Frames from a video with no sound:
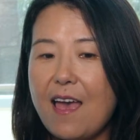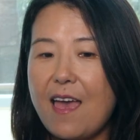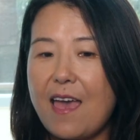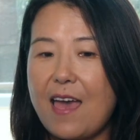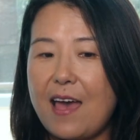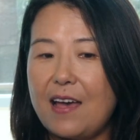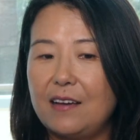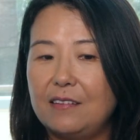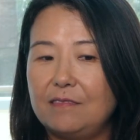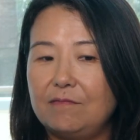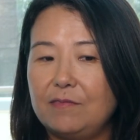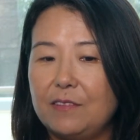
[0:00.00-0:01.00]

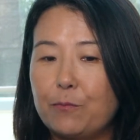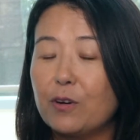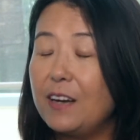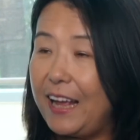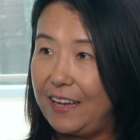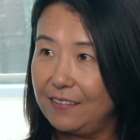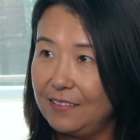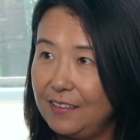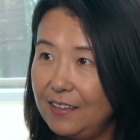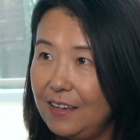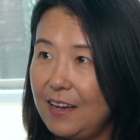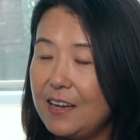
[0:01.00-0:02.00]
and per lane.
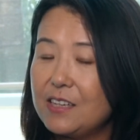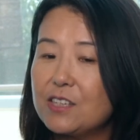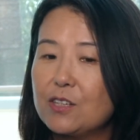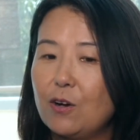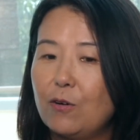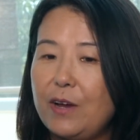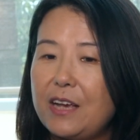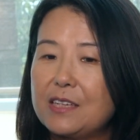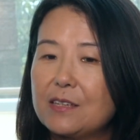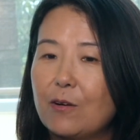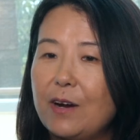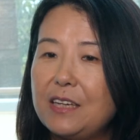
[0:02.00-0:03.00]
So
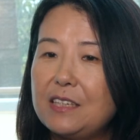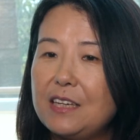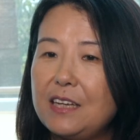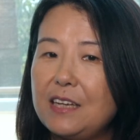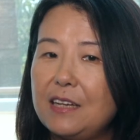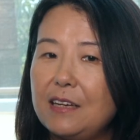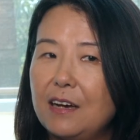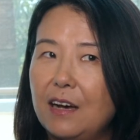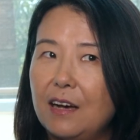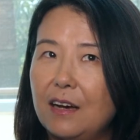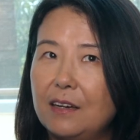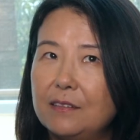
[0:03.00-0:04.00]
it's already
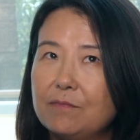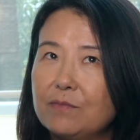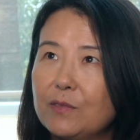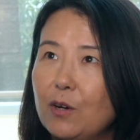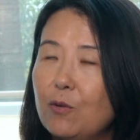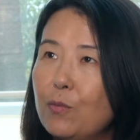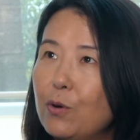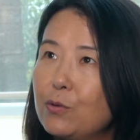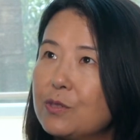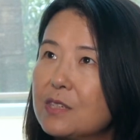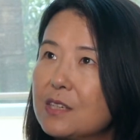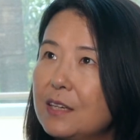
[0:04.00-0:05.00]

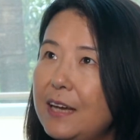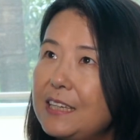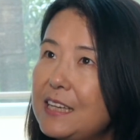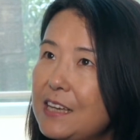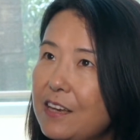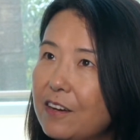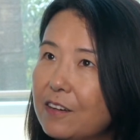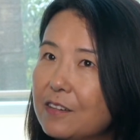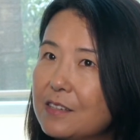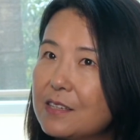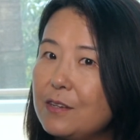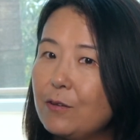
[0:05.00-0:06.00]
almost 18
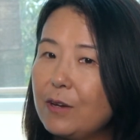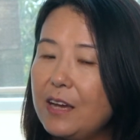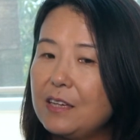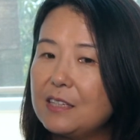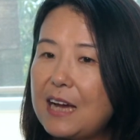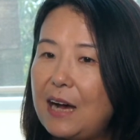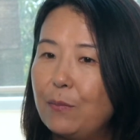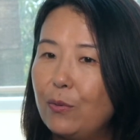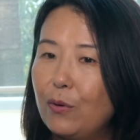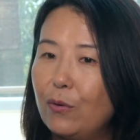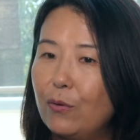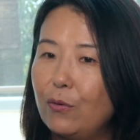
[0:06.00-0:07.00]
years. You can
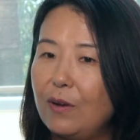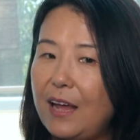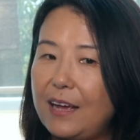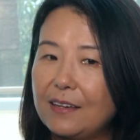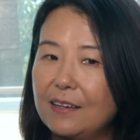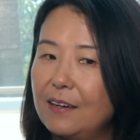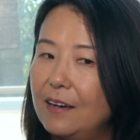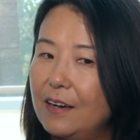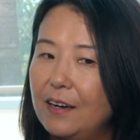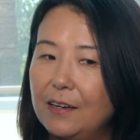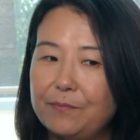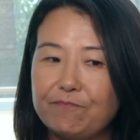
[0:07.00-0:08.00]
double
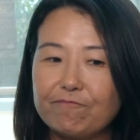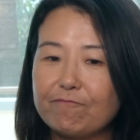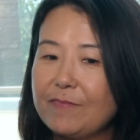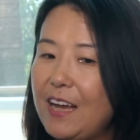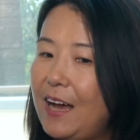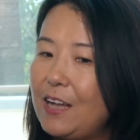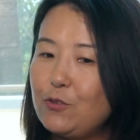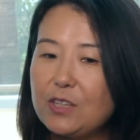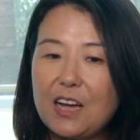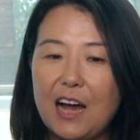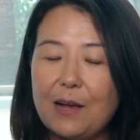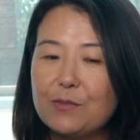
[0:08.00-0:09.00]
100
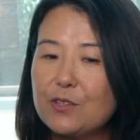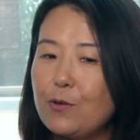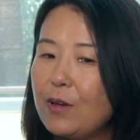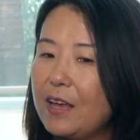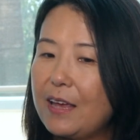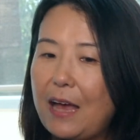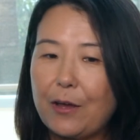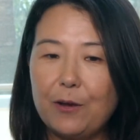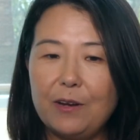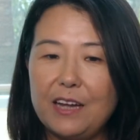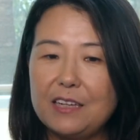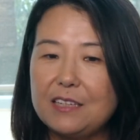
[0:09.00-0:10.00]
times. You can
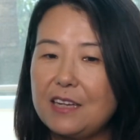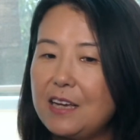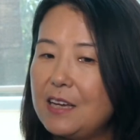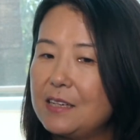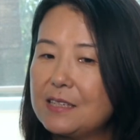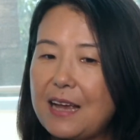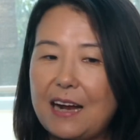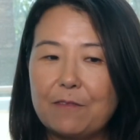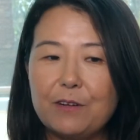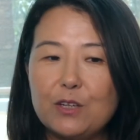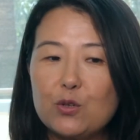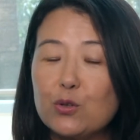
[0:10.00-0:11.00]
calculate is
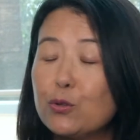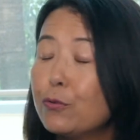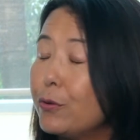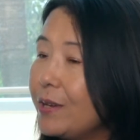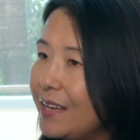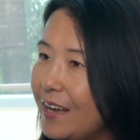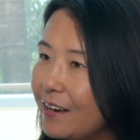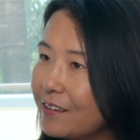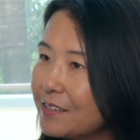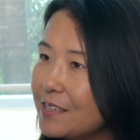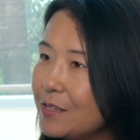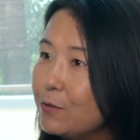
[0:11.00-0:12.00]
every 2 to 3
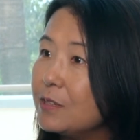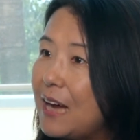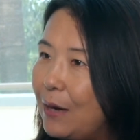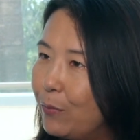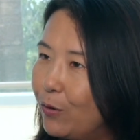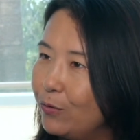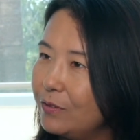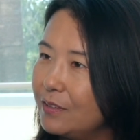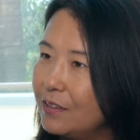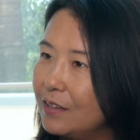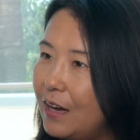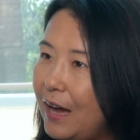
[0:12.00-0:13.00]
years you double
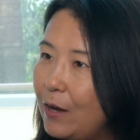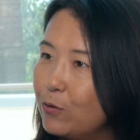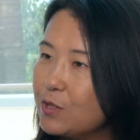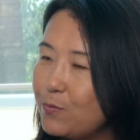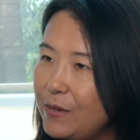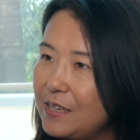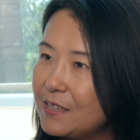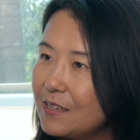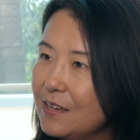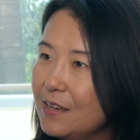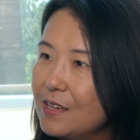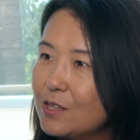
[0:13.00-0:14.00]
the I/O speed.
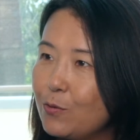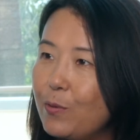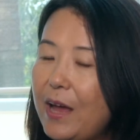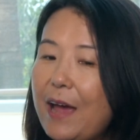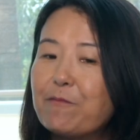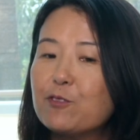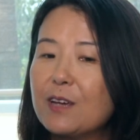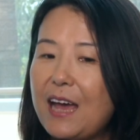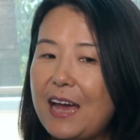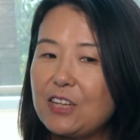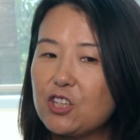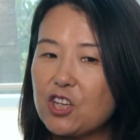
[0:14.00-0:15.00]
So we have to
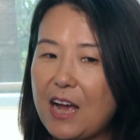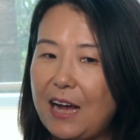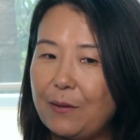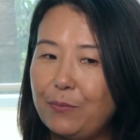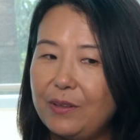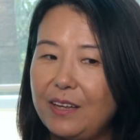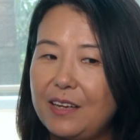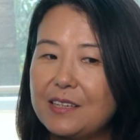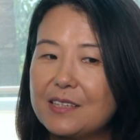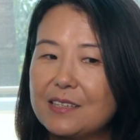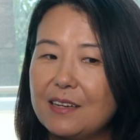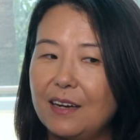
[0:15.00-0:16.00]
catch up this